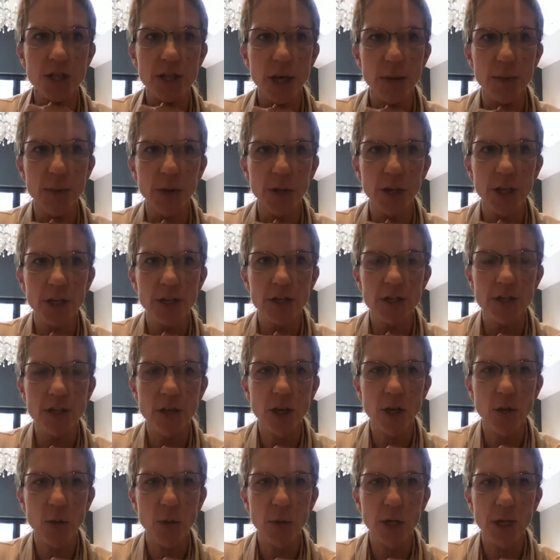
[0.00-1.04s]
I'm looking to
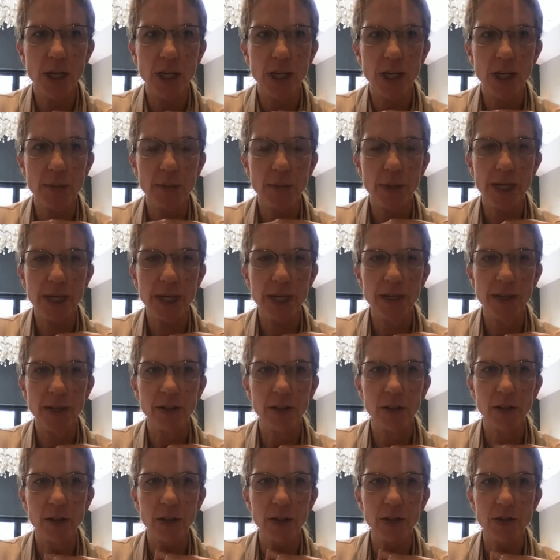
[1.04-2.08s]
start weaning my little girl